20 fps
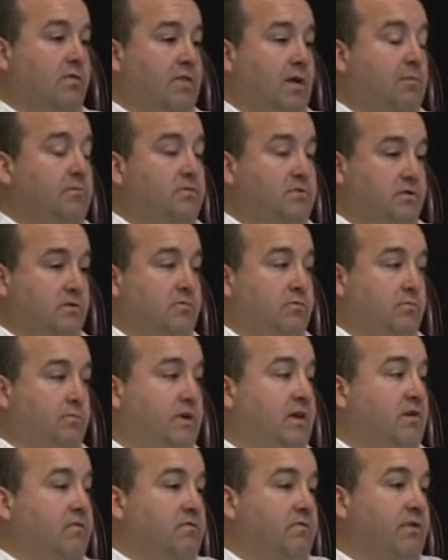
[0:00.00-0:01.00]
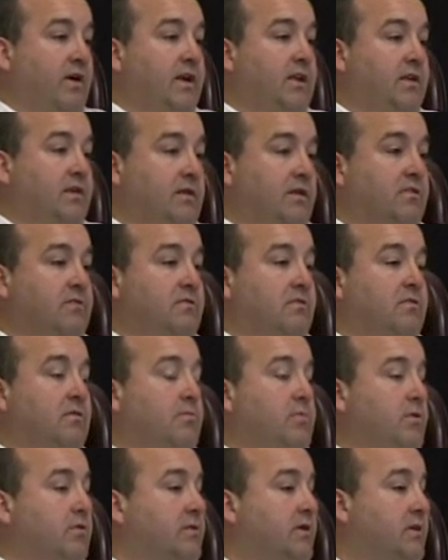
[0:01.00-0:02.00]
them to be invited into the
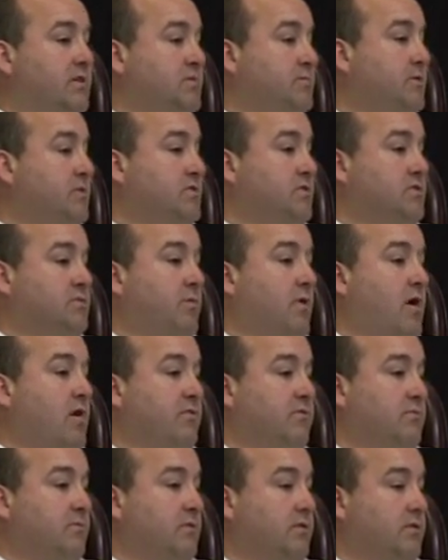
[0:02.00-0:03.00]
building as much as possible.